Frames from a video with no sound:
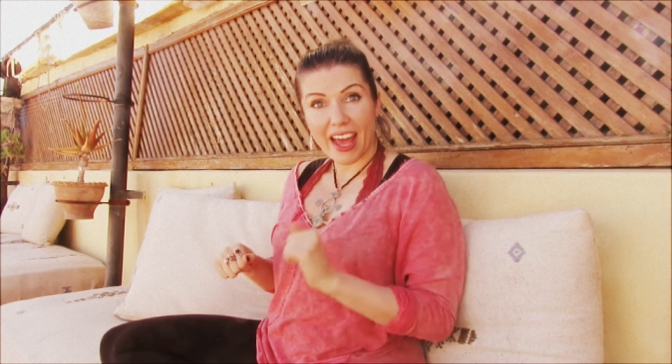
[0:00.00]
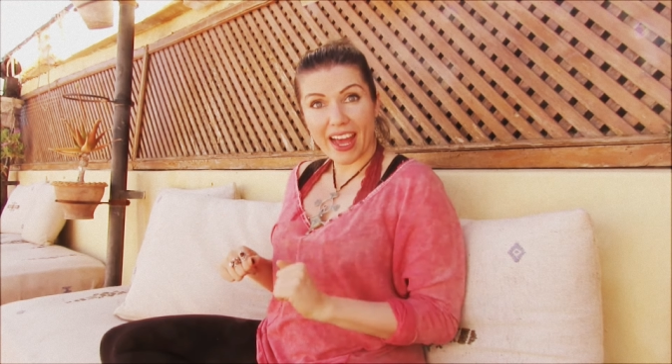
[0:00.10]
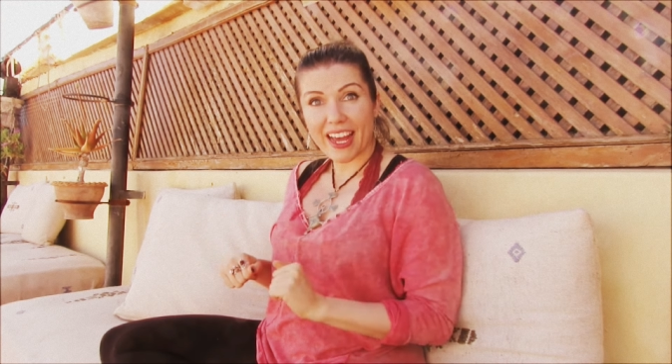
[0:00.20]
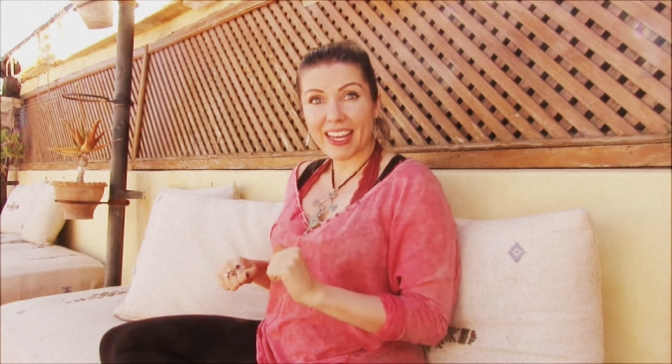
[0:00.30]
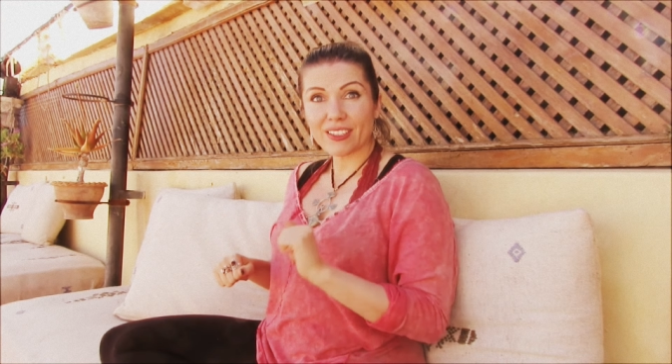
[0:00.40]

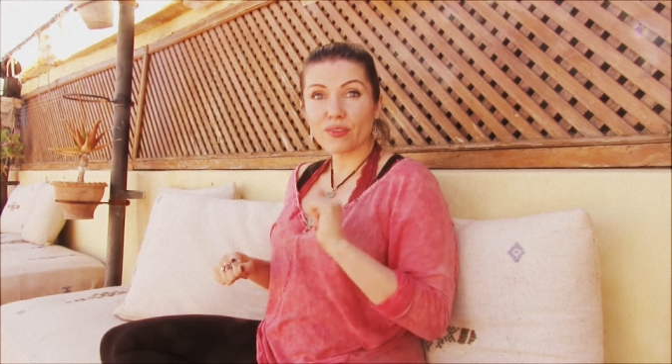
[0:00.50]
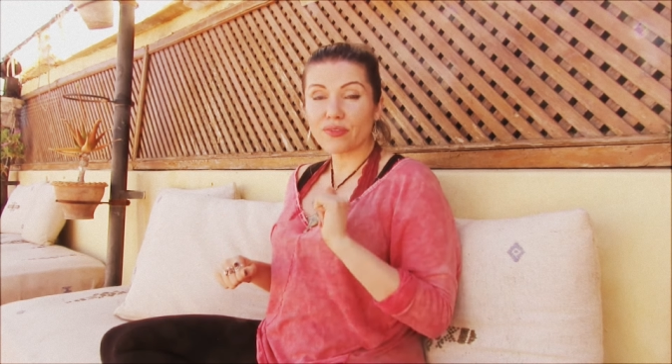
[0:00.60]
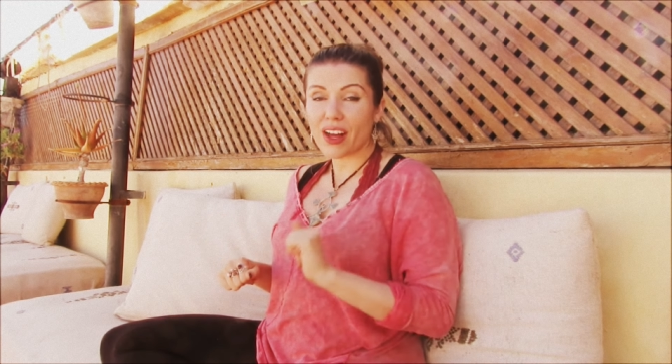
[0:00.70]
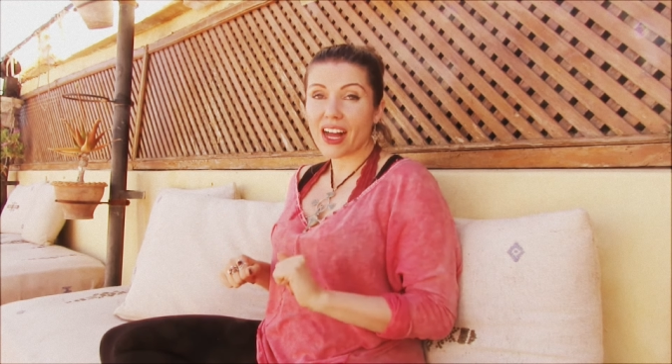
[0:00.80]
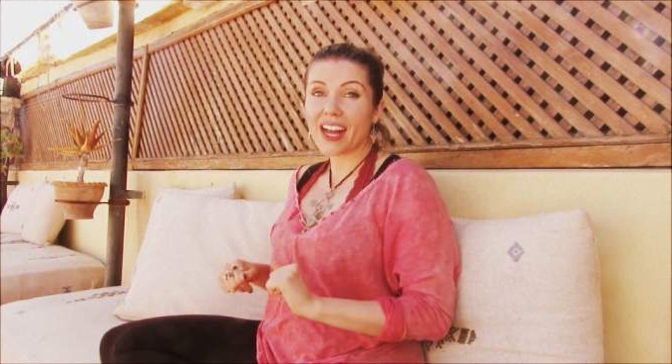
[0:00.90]
and
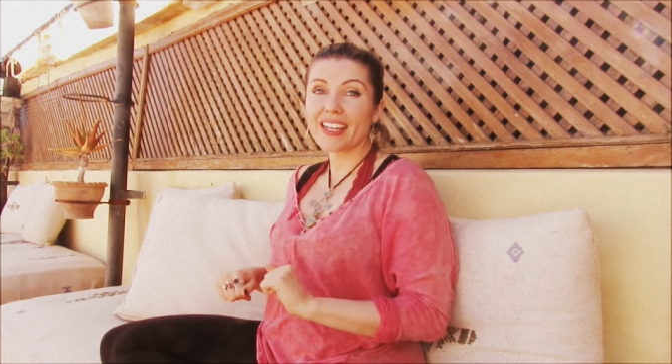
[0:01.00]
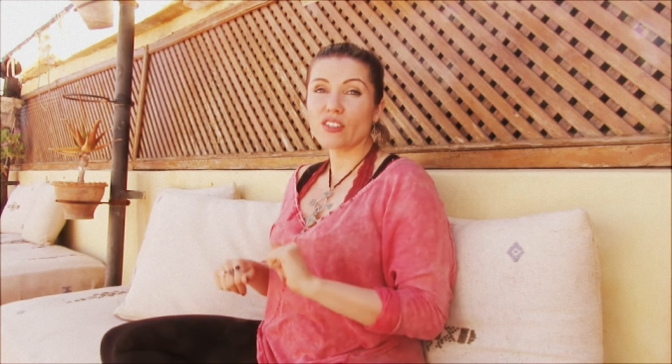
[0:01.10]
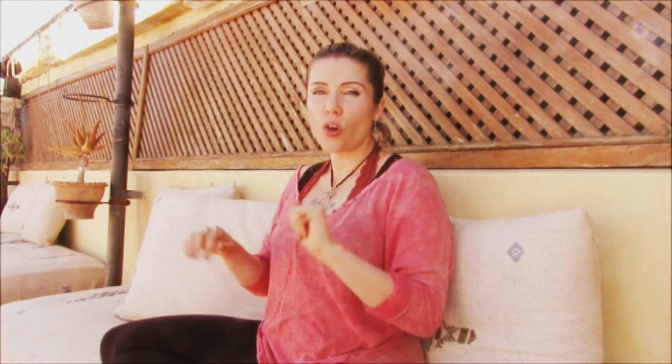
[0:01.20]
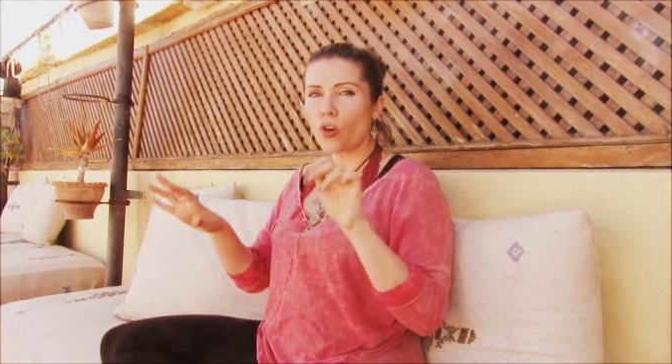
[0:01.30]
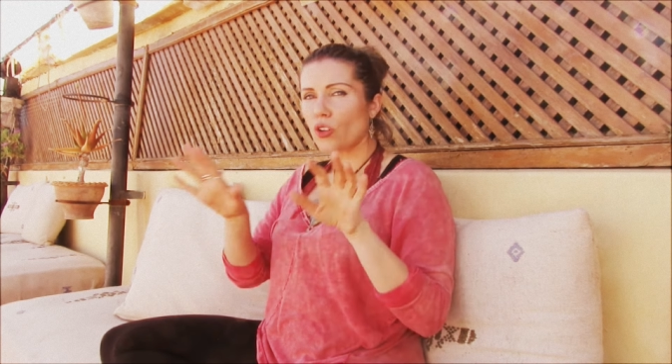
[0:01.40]

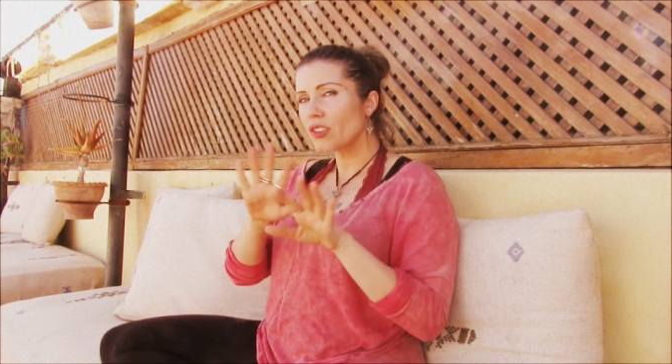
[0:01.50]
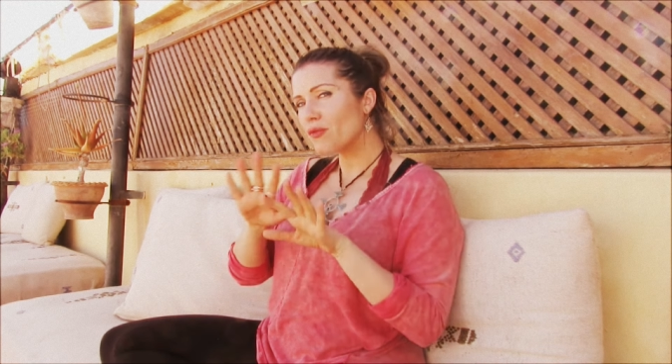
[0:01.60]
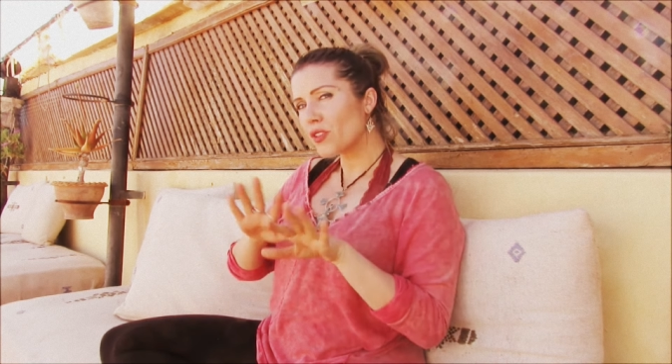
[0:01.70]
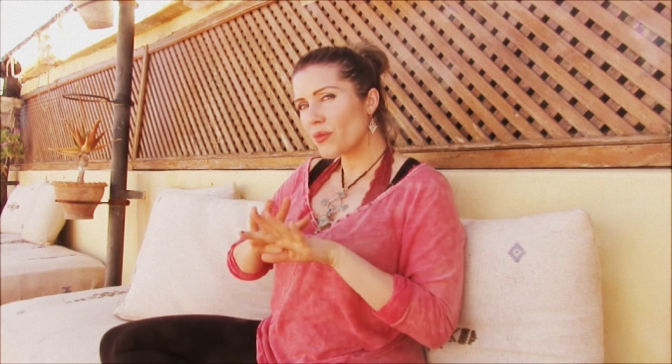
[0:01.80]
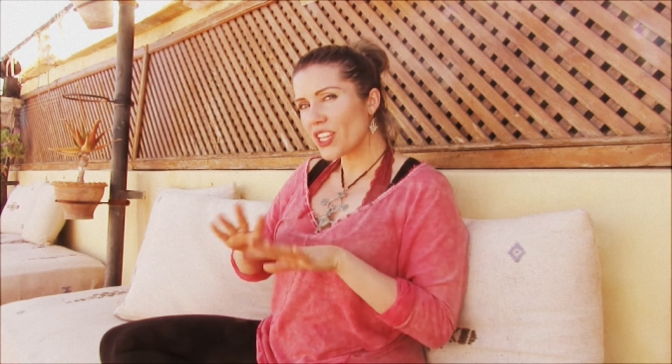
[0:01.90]
find all the
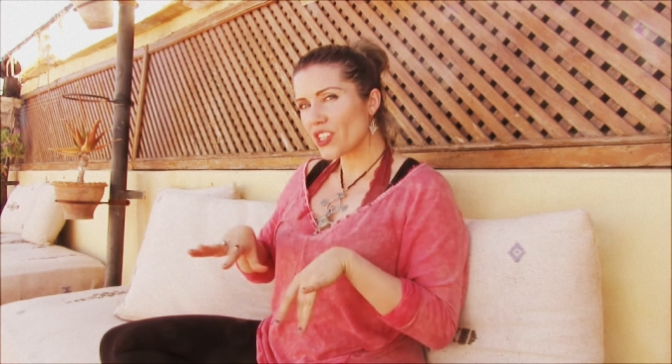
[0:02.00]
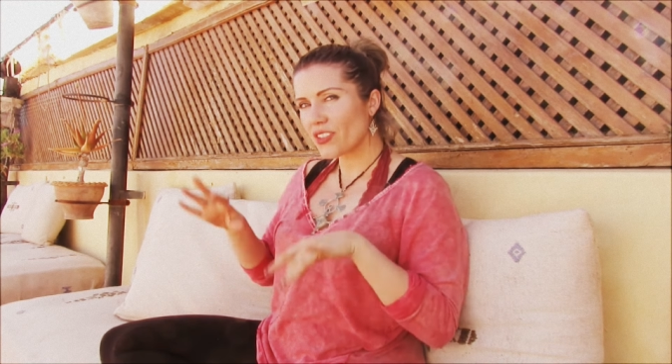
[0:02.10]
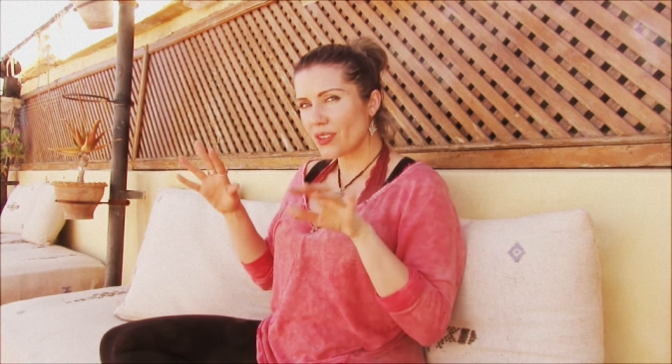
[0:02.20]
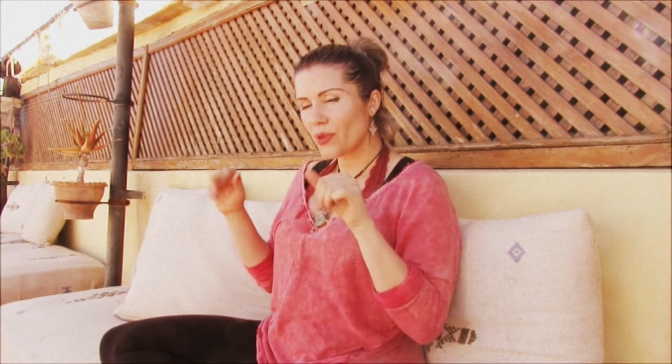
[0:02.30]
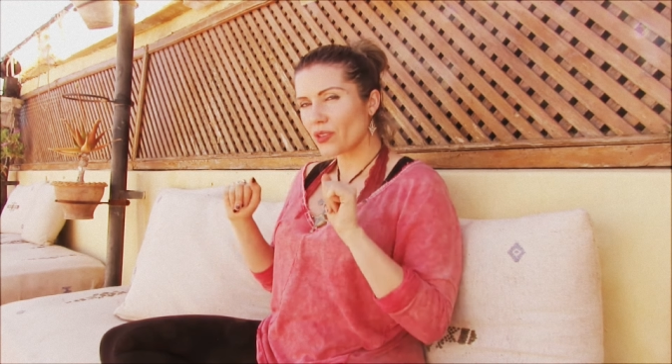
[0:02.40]

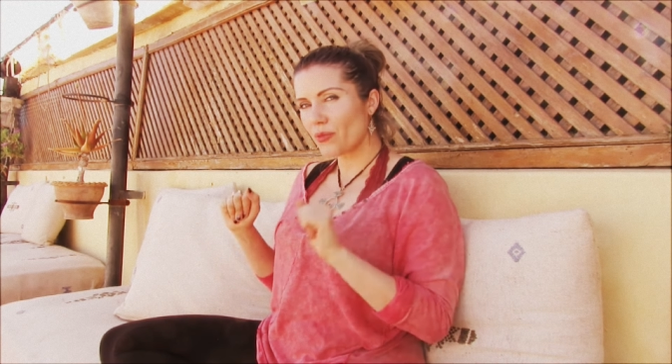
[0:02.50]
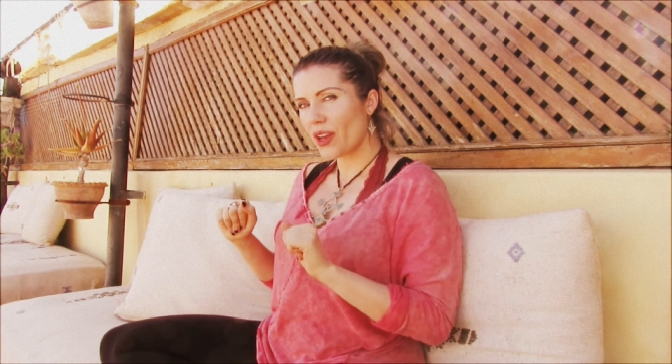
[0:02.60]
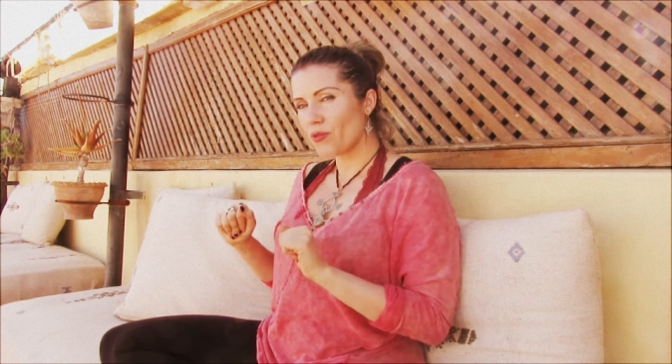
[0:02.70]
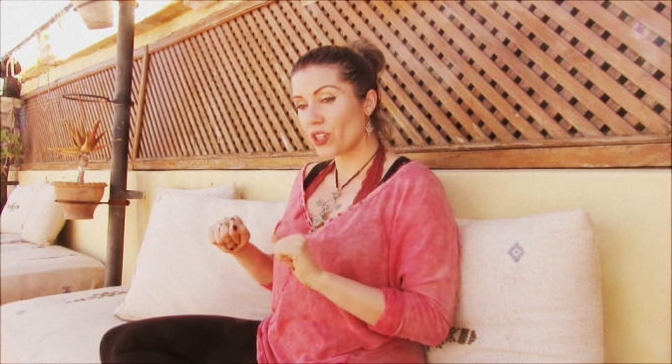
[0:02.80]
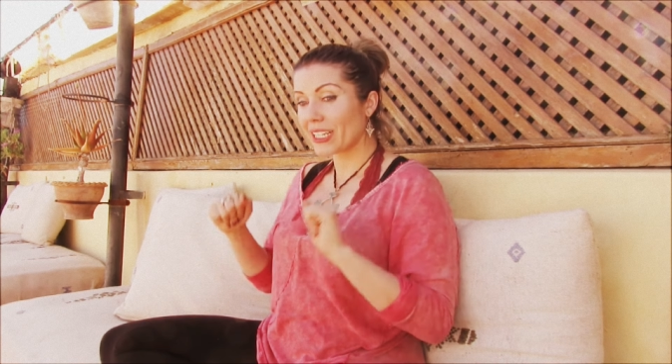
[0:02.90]
information about
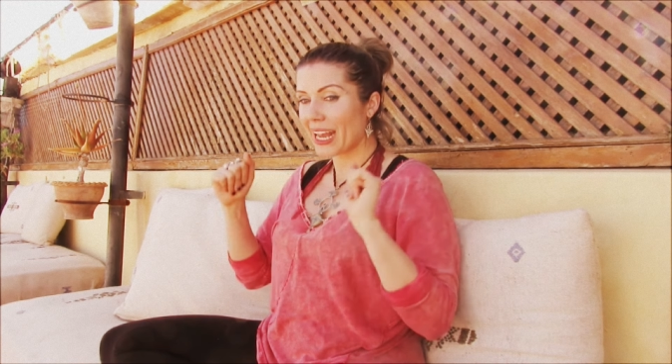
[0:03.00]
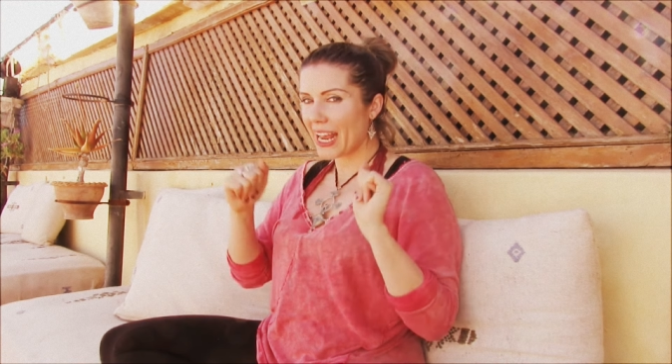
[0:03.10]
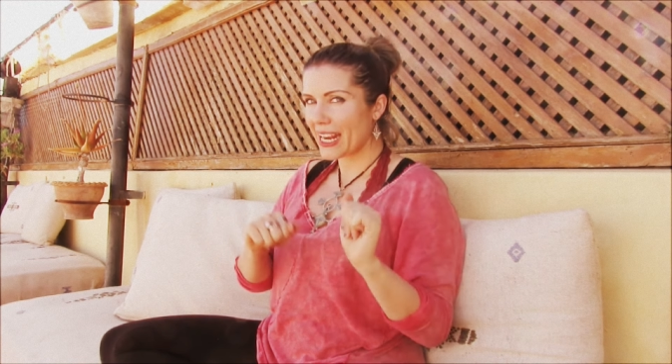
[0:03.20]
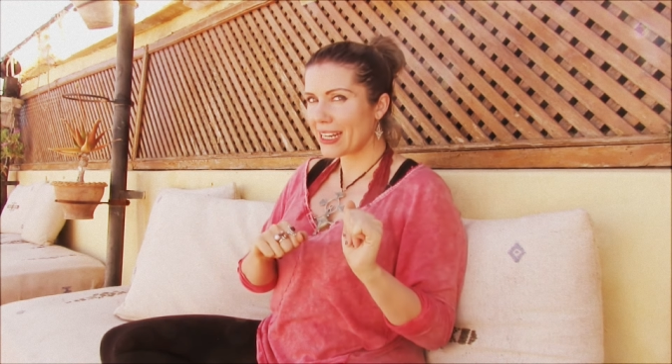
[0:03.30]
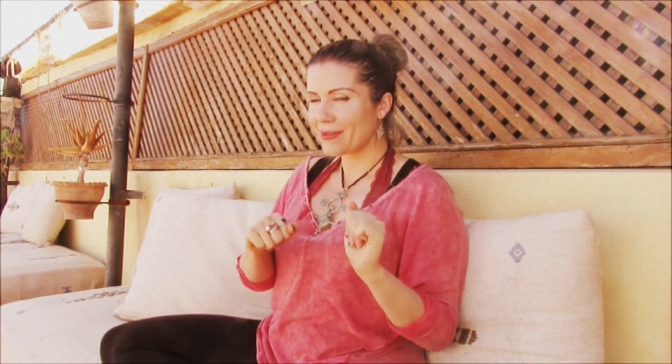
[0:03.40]
my work
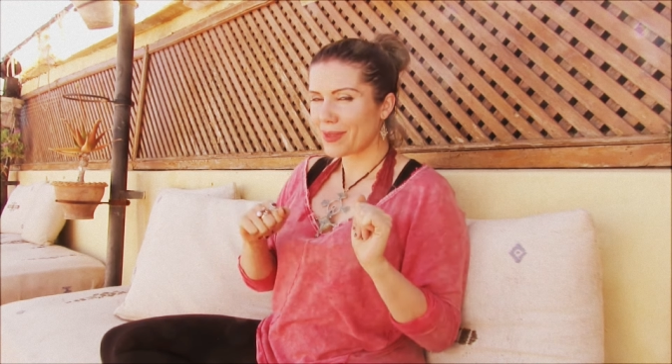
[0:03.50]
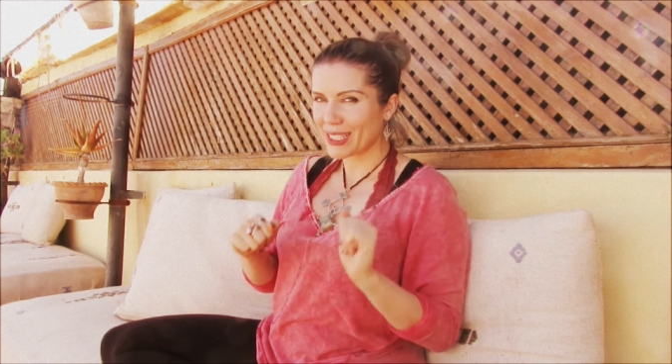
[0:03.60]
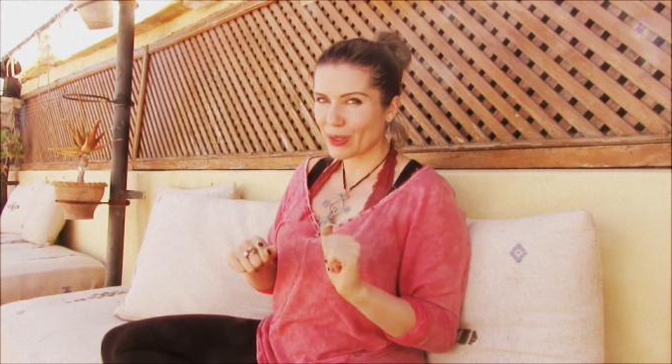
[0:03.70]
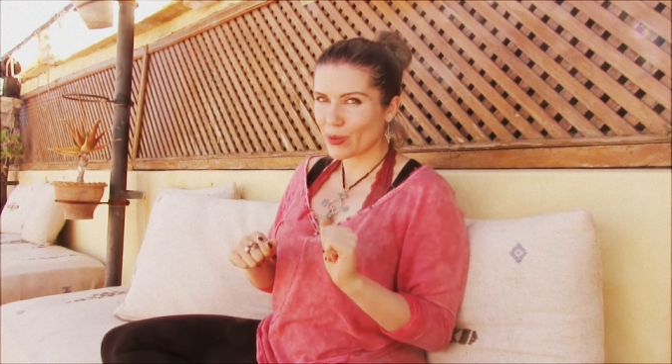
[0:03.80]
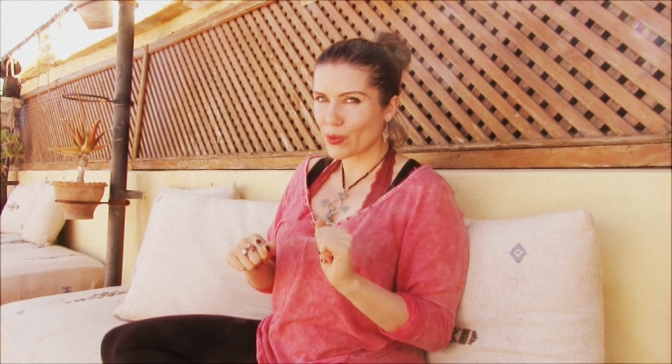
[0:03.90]
and
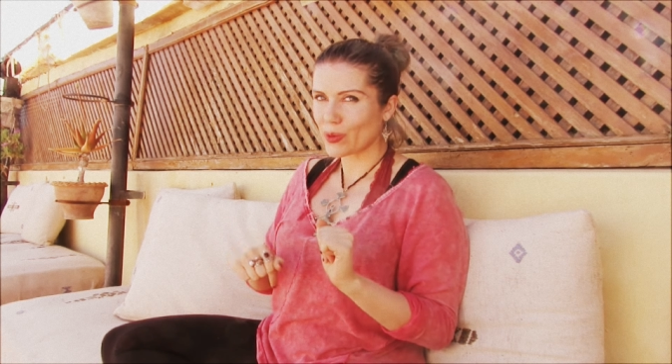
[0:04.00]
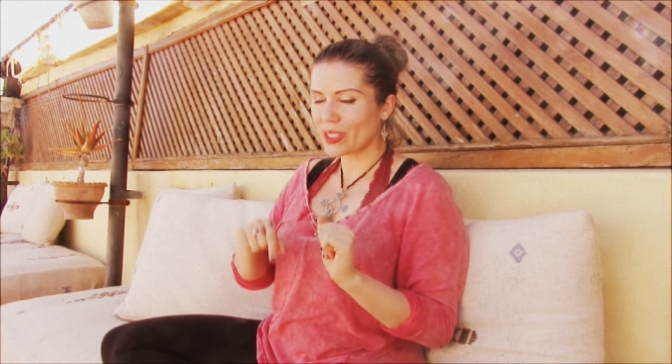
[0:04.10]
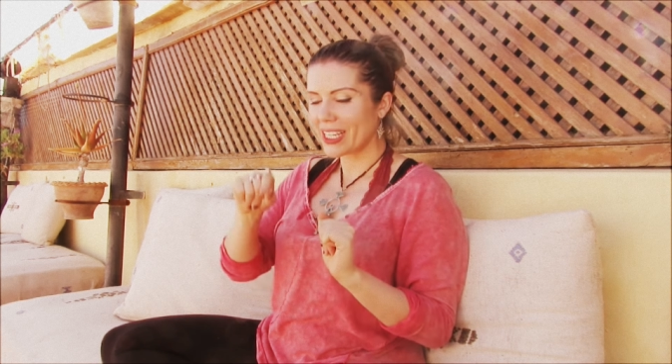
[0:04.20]
my school